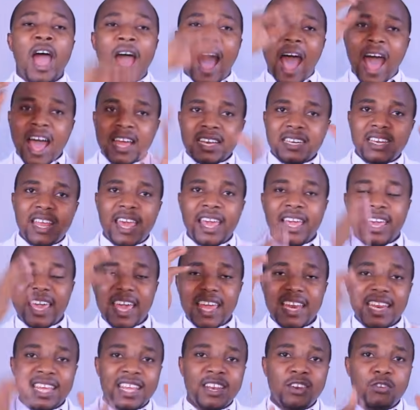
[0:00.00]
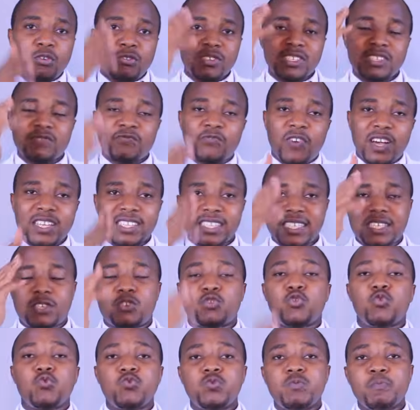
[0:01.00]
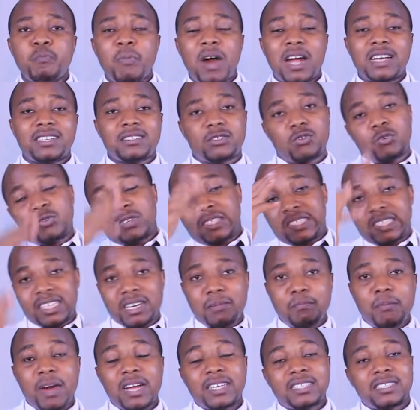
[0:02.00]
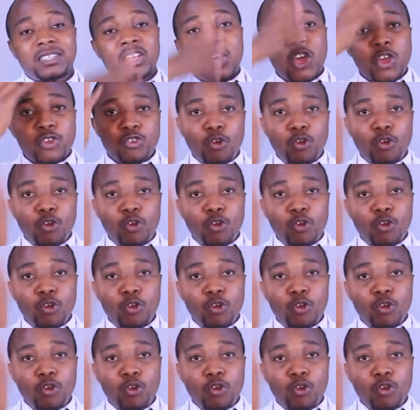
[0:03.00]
And again, in those first 2 months or 3 months,